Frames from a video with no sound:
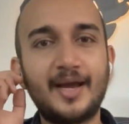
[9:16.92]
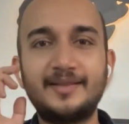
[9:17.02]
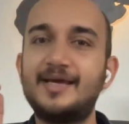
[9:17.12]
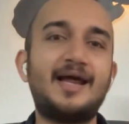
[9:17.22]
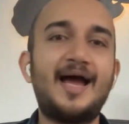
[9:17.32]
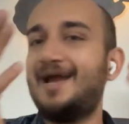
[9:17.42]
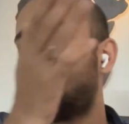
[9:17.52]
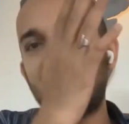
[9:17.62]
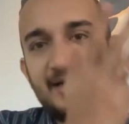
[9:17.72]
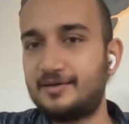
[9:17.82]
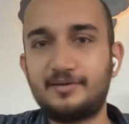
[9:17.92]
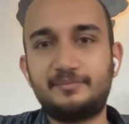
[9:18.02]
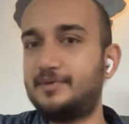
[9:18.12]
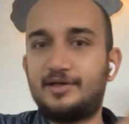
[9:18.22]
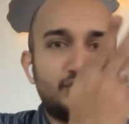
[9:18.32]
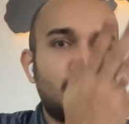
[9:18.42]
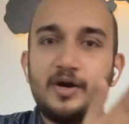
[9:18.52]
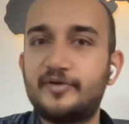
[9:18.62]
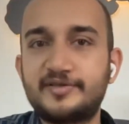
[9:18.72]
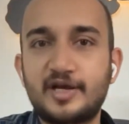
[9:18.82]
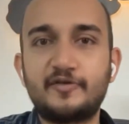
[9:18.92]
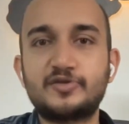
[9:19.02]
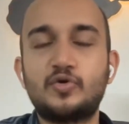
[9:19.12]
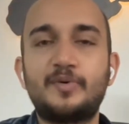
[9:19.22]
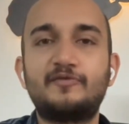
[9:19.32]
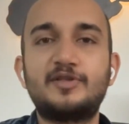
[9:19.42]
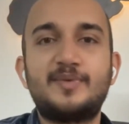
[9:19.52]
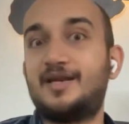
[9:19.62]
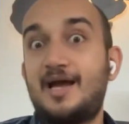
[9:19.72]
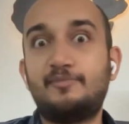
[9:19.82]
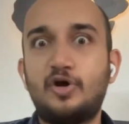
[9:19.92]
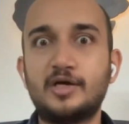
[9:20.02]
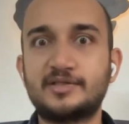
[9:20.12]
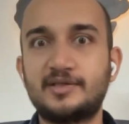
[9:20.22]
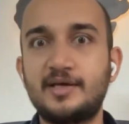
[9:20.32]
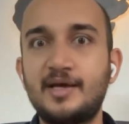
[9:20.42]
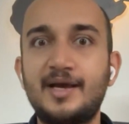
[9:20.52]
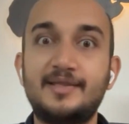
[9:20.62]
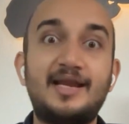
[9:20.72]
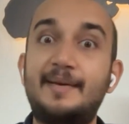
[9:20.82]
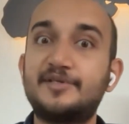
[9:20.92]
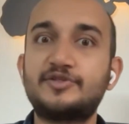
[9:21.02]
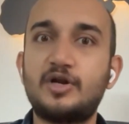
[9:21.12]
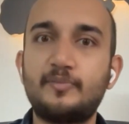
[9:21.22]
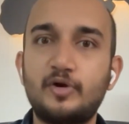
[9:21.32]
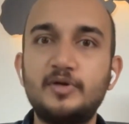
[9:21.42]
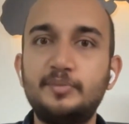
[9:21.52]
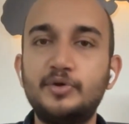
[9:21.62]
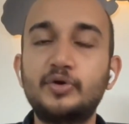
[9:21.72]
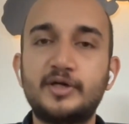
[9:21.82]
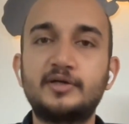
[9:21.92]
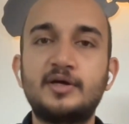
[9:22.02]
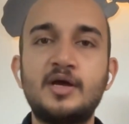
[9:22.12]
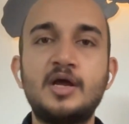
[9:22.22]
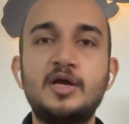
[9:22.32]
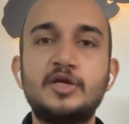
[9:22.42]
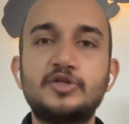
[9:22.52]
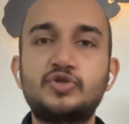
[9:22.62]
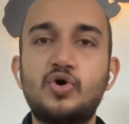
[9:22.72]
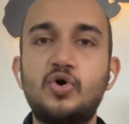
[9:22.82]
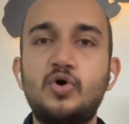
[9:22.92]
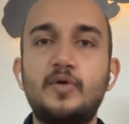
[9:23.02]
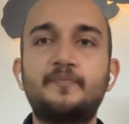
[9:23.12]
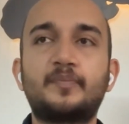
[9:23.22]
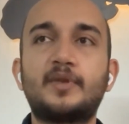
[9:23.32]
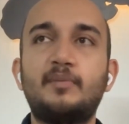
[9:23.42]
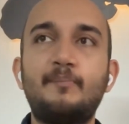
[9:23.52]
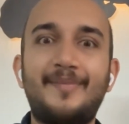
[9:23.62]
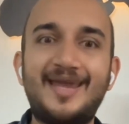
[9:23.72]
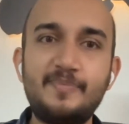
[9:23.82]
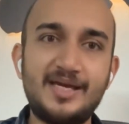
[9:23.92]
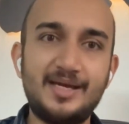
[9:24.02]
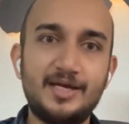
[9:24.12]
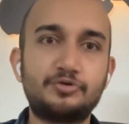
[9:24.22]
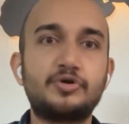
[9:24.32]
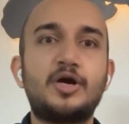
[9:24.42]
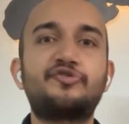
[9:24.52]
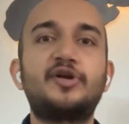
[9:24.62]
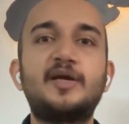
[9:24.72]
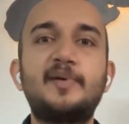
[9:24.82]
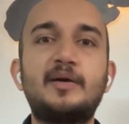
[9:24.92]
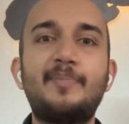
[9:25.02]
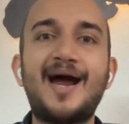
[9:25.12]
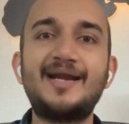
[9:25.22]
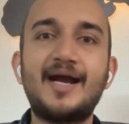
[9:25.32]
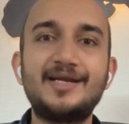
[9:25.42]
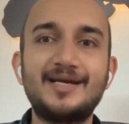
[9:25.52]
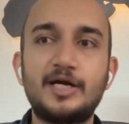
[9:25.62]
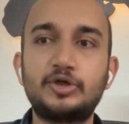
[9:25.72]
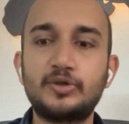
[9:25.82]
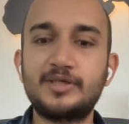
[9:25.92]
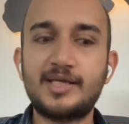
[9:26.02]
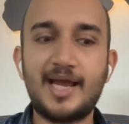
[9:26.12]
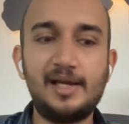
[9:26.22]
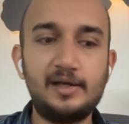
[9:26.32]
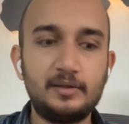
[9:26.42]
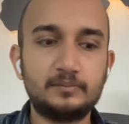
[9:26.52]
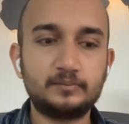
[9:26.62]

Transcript: And then I have like 200 servers open with me and I'm lost. And then I'm just going to probably mute it. So maybe it would not really be a bad idea to tell